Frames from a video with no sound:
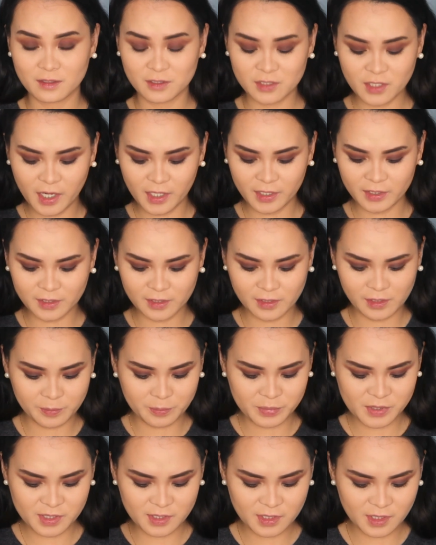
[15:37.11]
Tarte
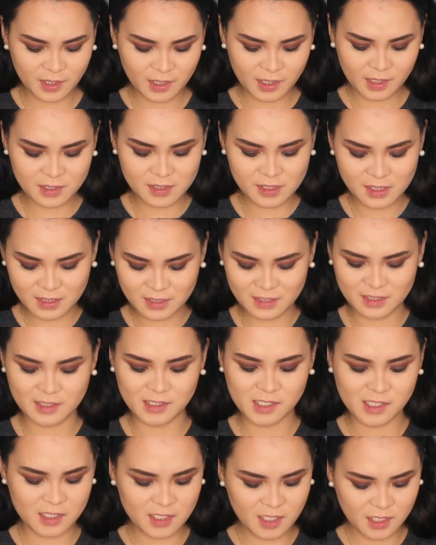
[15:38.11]
lipstick, and since
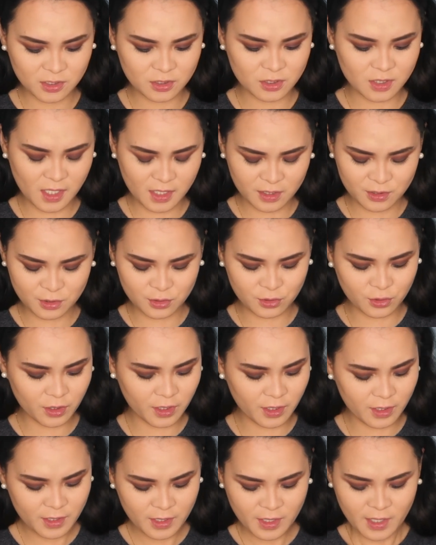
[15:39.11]
it's not
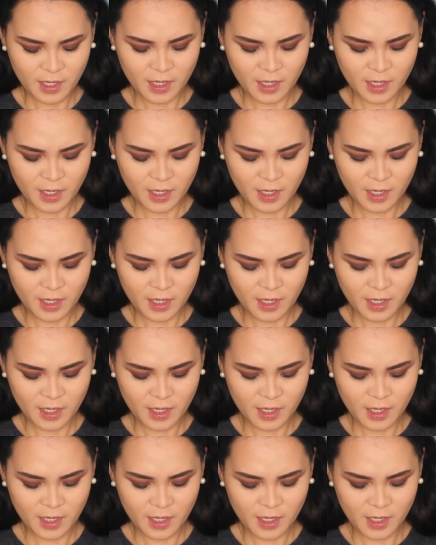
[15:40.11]
drugstore,